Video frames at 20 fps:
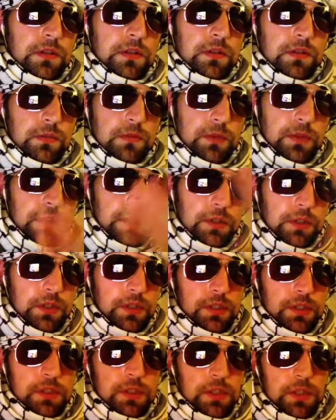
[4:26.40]
well, no,
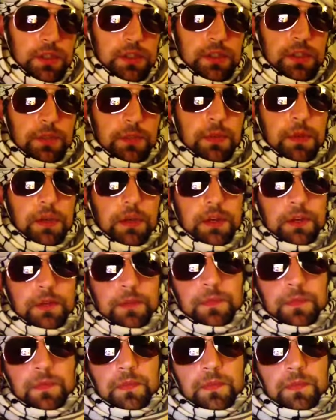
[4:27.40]
let's take a step back
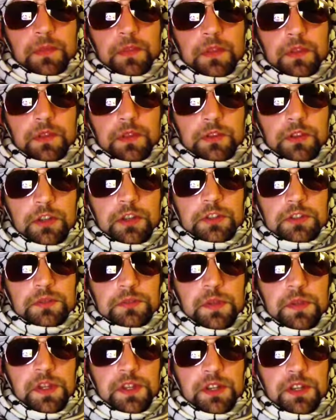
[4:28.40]

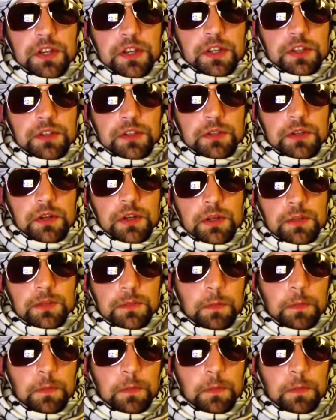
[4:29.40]
transubstantiation, right?